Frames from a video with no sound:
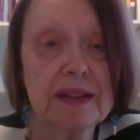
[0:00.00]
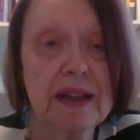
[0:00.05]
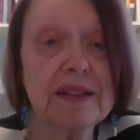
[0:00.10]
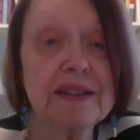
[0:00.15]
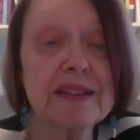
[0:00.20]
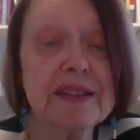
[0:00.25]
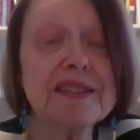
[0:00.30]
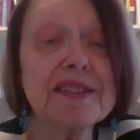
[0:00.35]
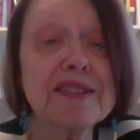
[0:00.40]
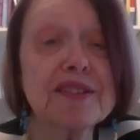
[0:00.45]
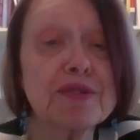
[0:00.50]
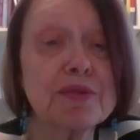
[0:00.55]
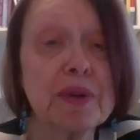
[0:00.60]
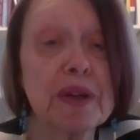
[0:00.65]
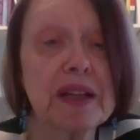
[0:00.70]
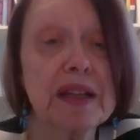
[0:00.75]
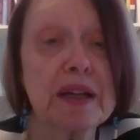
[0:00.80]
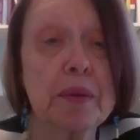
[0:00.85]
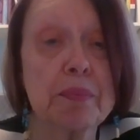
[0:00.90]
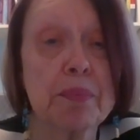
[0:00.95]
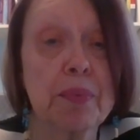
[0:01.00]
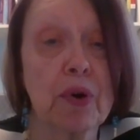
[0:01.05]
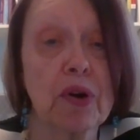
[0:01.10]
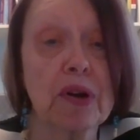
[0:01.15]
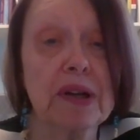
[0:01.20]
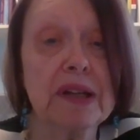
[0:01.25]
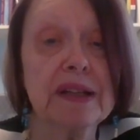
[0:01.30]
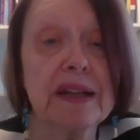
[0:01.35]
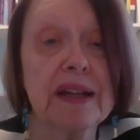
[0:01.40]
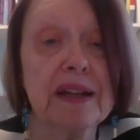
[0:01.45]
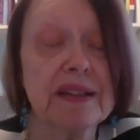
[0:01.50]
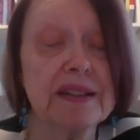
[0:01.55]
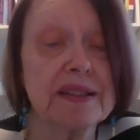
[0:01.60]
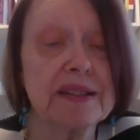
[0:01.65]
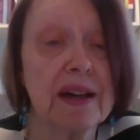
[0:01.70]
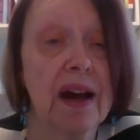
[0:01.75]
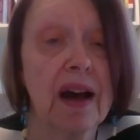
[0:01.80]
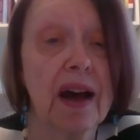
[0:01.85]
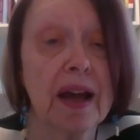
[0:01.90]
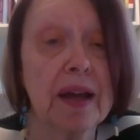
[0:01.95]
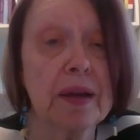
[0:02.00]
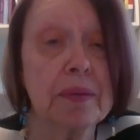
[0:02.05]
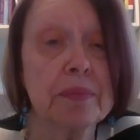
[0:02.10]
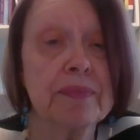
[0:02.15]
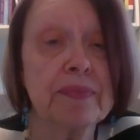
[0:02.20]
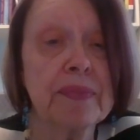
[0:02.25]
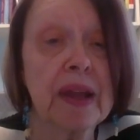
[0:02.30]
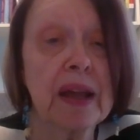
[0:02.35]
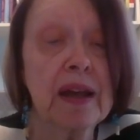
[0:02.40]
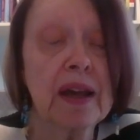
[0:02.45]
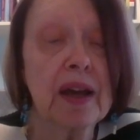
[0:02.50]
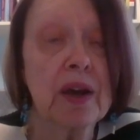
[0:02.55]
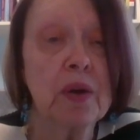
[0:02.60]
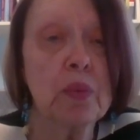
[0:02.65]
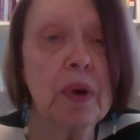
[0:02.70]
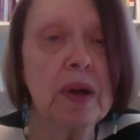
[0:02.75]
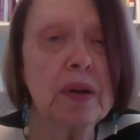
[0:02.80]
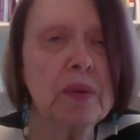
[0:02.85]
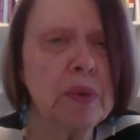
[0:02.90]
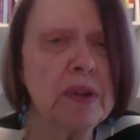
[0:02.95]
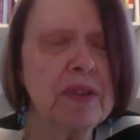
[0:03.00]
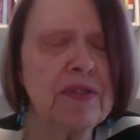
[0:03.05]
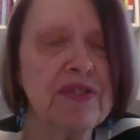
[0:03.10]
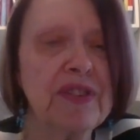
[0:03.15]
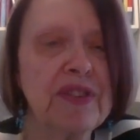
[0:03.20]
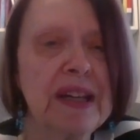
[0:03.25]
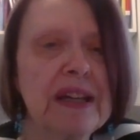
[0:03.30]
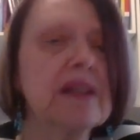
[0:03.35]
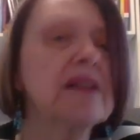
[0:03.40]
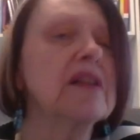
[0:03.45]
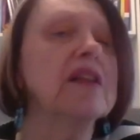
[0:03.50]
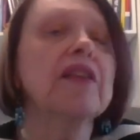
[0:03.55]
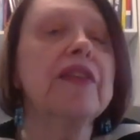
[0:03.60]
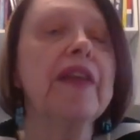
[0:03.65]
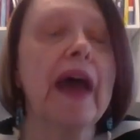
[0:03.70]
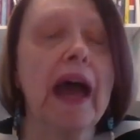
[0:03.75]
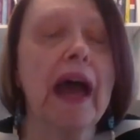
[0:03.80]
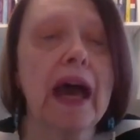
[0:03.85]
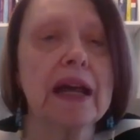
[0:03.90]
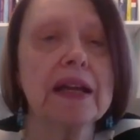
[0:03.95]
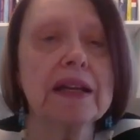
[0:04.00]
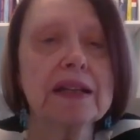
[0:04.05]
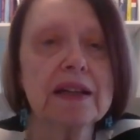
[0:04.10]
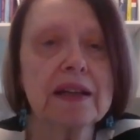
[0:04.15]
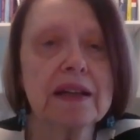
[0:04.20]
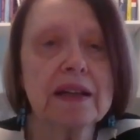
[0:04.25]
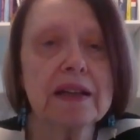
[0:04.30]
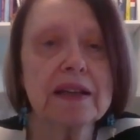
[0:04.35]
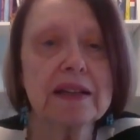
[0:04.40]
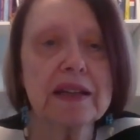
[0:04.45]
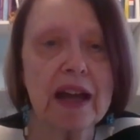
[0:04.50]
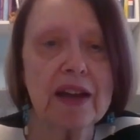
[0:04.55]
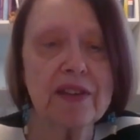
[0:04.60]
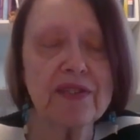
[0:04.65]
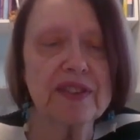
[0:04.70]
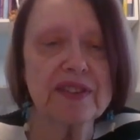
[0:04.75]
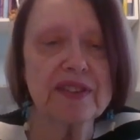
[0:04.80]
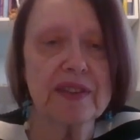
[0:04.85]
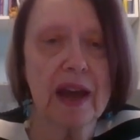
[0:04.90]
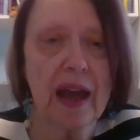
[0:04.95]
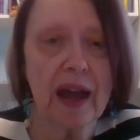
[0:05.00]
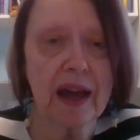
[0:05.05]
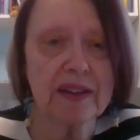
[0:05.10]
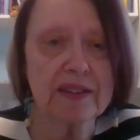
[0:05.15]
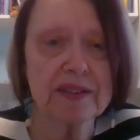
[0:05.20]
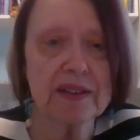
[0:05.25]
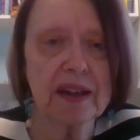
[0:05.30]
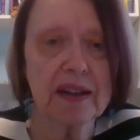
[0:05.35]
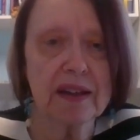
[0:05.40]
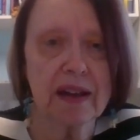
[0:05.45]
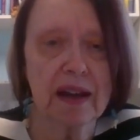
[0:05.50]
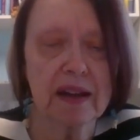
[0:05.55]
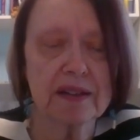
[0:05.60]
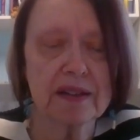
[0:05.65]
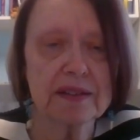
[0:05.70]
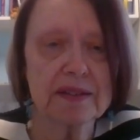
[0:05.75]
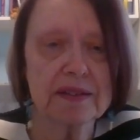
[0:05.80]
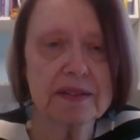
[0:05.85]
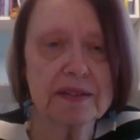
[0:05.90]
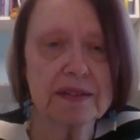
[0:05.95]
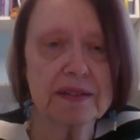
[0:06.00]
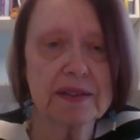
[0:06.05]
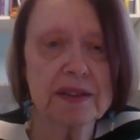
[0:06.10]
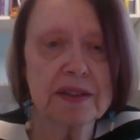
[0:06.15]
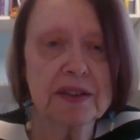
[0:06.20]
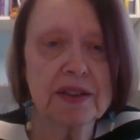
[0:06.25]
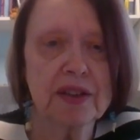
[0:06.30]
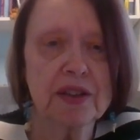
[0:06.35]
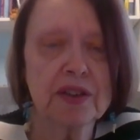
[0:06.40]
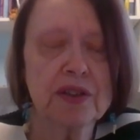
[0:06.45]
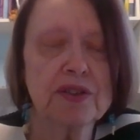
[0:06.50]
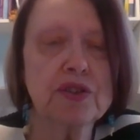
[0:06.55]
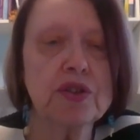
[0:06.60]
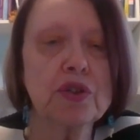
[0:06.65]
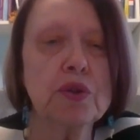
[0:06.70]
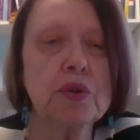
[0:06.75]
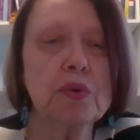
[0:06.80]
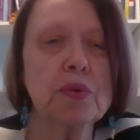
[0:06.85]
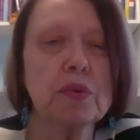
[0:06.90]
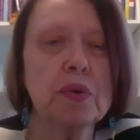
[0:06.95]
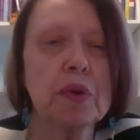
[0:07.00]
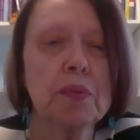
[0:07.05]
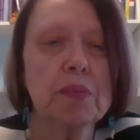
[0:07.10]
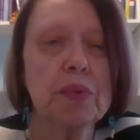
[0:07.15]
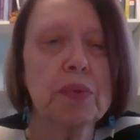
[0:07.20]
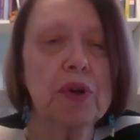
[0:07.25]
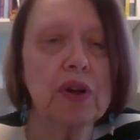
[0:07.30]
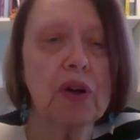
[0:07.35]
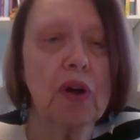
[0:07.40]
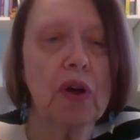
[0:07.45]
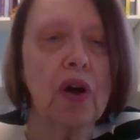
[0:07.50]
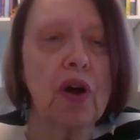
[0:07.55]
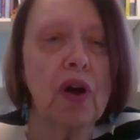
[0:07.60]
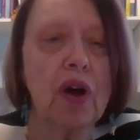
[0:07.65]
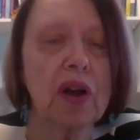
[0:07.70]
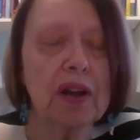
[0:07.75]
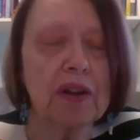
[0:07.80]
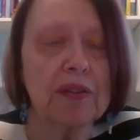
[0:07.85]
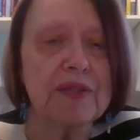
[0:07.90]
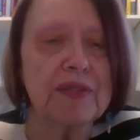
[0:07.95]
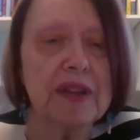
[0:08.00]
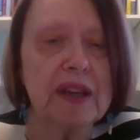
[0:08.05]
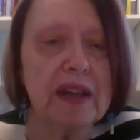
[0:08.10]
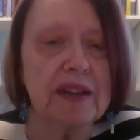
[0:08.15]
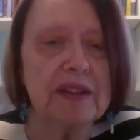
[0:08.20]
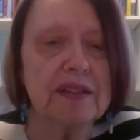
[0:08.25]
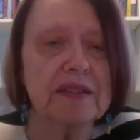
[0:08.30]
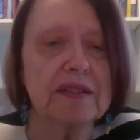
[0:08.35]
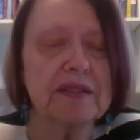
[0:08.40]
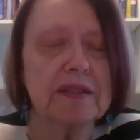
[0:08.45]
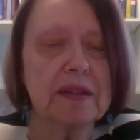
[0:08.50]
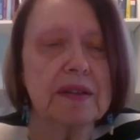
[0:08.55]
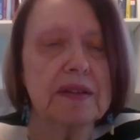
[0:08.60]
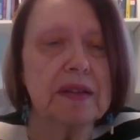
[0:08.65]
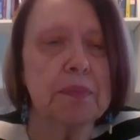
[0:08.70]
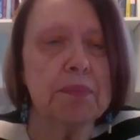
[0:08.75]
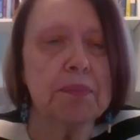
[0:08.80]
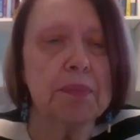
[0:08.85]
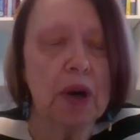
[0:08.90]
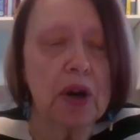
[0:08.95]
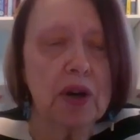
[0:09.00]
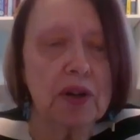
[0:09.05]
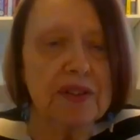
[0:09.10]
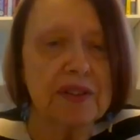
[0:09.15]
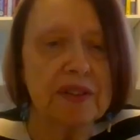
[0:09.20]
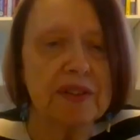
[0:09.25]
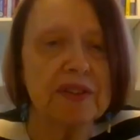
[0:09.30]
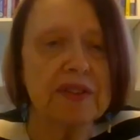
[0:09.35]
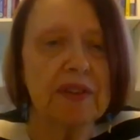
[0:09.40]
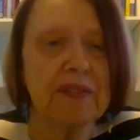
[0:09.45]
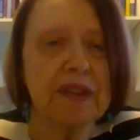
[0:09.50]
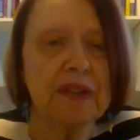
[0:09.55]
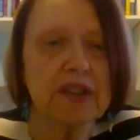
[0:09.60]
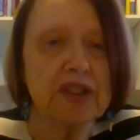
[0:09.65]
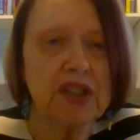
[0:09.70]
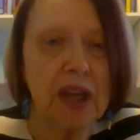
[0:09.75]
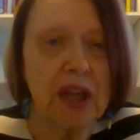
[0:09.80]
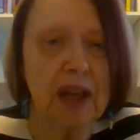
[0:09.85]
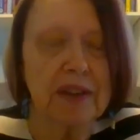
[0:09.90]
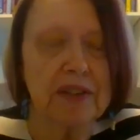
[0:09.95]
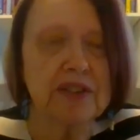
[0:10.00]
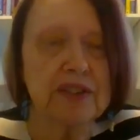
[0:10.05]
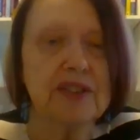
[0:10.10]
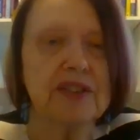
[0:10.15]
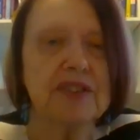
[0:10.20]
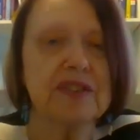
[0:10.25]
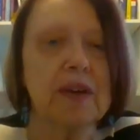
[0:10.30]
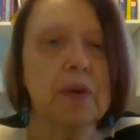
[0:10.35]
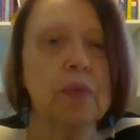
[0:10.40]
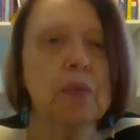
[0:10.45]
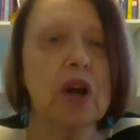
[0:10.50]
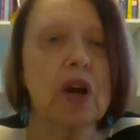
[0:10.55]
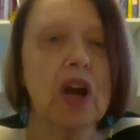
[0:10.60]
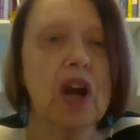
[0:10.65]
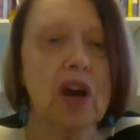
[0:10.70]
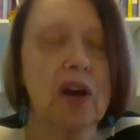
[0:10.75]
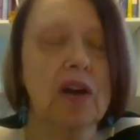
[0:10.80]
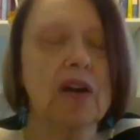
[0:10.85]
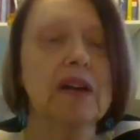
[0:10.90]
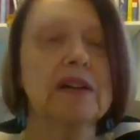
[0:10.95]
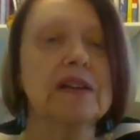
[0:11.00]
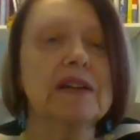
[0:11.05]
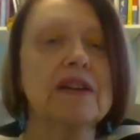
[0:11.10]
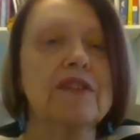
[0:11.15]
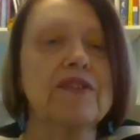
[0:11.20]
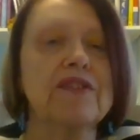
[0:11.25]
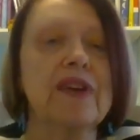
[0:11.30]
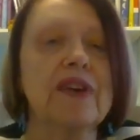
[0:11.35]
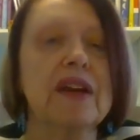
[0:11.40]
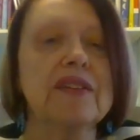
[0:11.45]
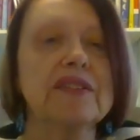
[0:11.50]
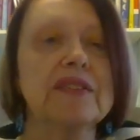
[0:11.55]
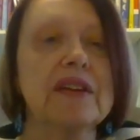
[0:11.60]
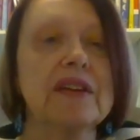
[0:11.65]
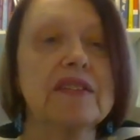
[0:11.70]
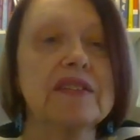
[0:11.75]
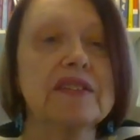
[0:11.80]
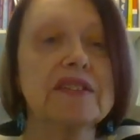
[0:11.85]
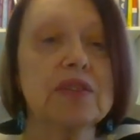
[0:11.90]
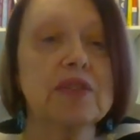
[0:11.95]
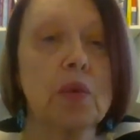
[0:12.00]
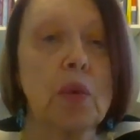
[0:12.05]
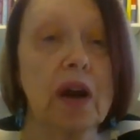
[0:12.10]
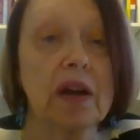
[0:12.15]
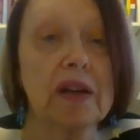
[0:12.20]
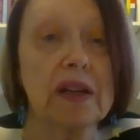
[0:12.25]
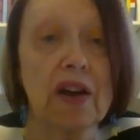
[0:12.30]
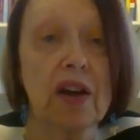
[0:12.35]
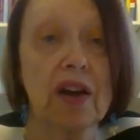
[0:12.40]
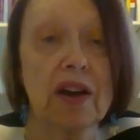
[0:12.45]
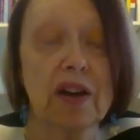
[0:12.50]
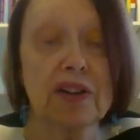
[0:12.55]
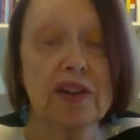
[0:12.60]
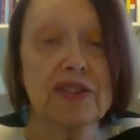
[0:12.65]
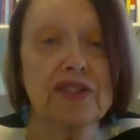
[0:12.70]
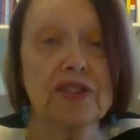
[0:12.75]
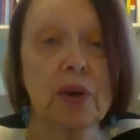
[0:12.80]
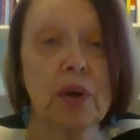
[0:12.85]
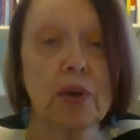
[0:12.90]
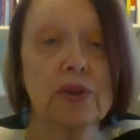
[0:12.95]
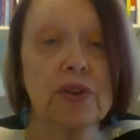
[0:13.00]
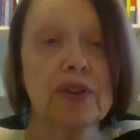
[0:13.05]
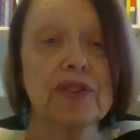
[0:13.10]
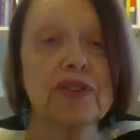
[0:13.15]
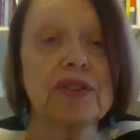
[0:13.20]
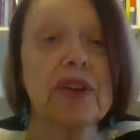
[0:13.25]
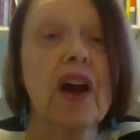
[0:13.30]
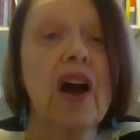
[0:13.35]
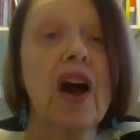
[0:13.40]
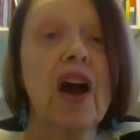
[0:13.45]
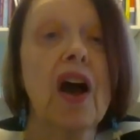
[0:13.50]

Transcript: And this is really important at a time when we feel that life is asking us to put all of the burdens of the challenges that we're currently facing squarely on our shoulders